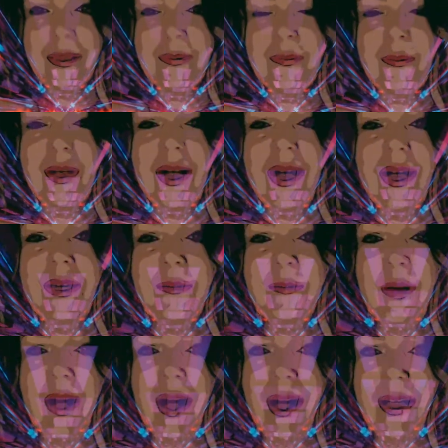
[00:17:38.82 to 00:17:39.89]
My
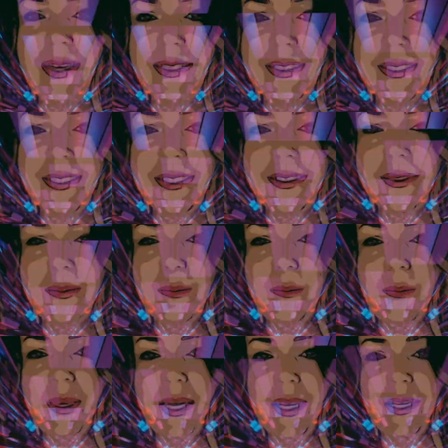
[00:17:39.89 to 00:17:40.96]
mind is
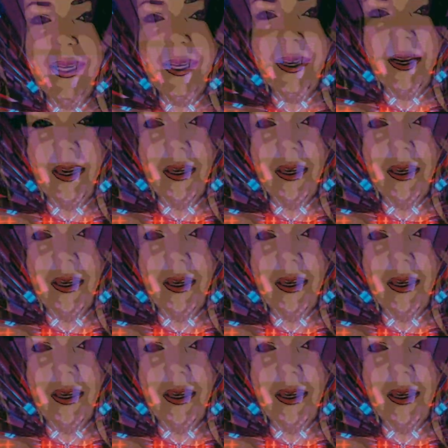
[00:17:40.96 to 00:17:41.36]
meaningless.